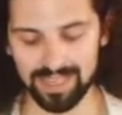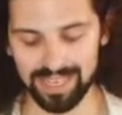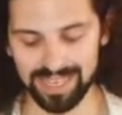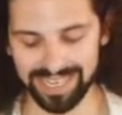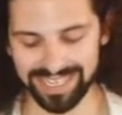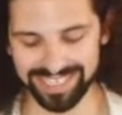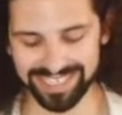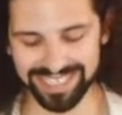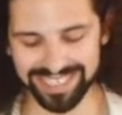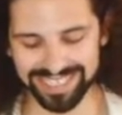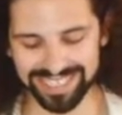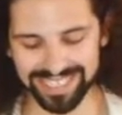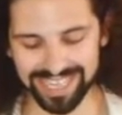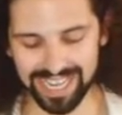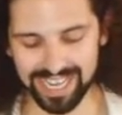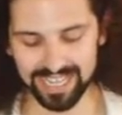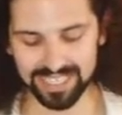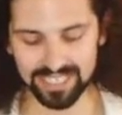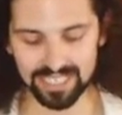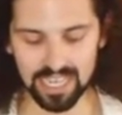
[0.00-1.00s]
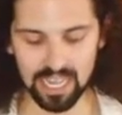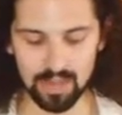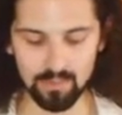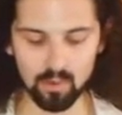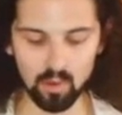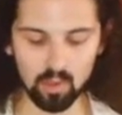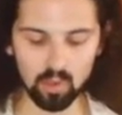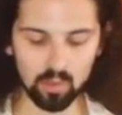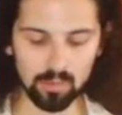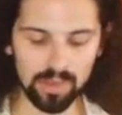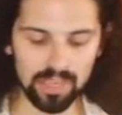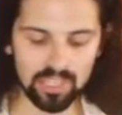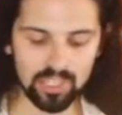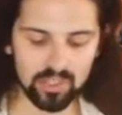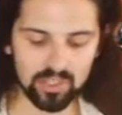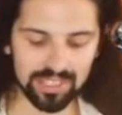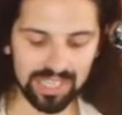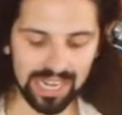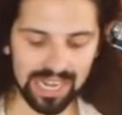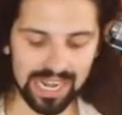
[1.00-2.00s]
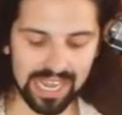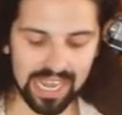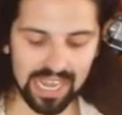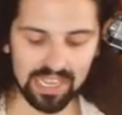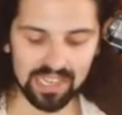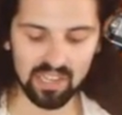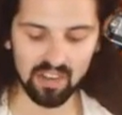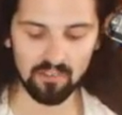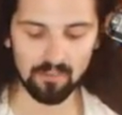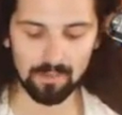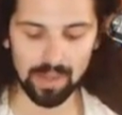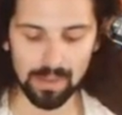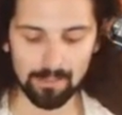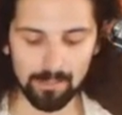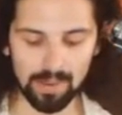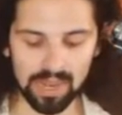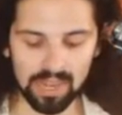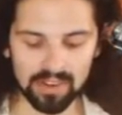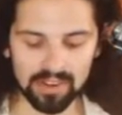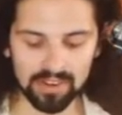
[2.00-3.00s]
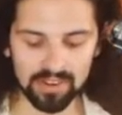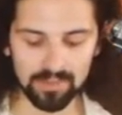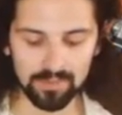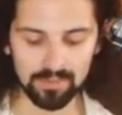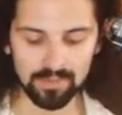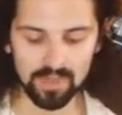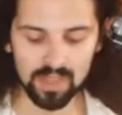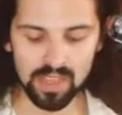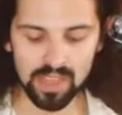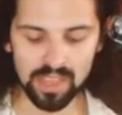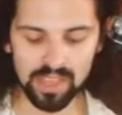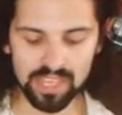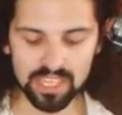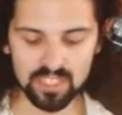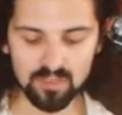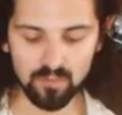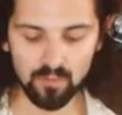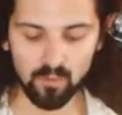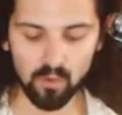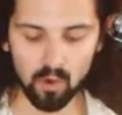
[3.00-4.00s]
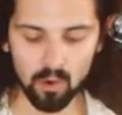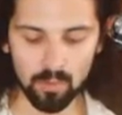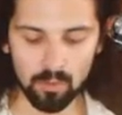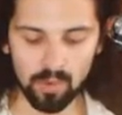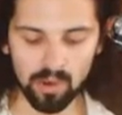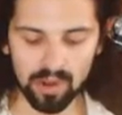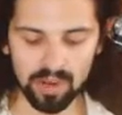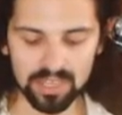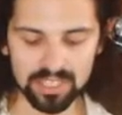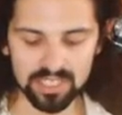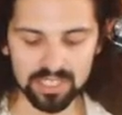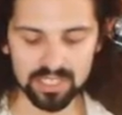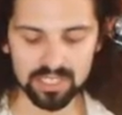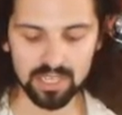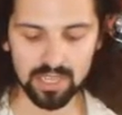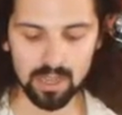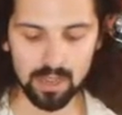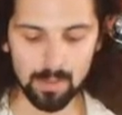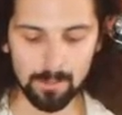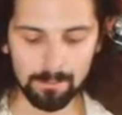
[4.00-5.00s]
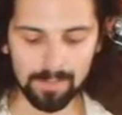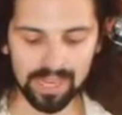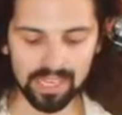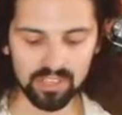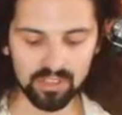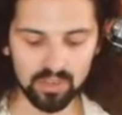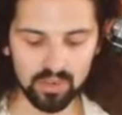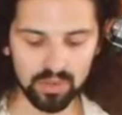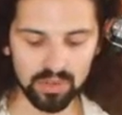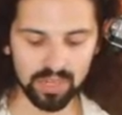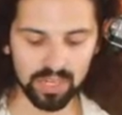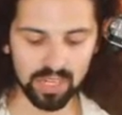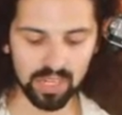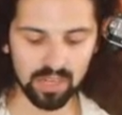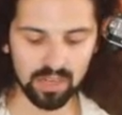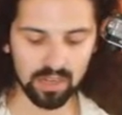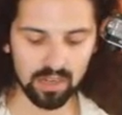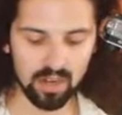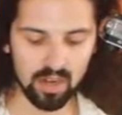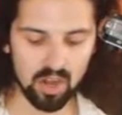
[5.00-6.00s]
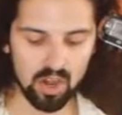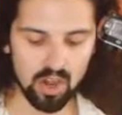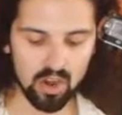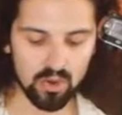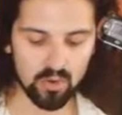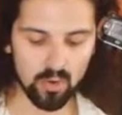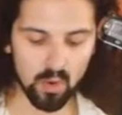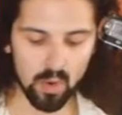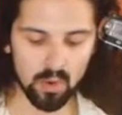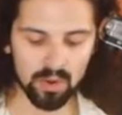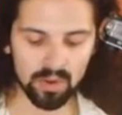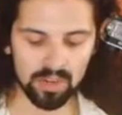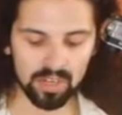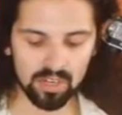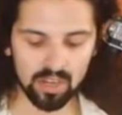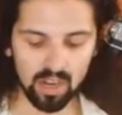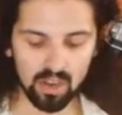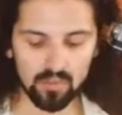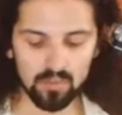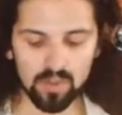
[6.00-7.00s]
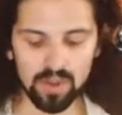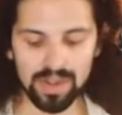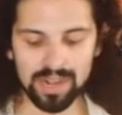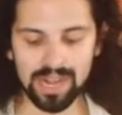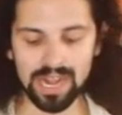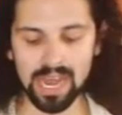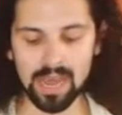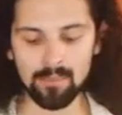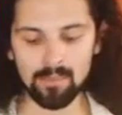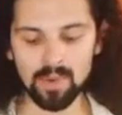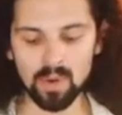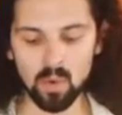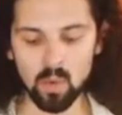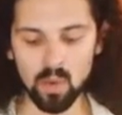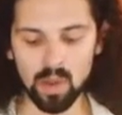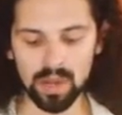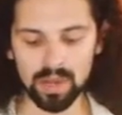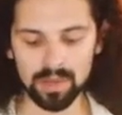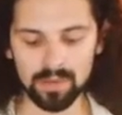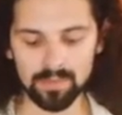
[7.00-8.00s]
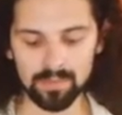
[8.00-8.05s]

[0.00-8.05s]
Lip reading: In this case, I'm going to make sure the length of my pattern is 4 bars by turning rotary knob number 1.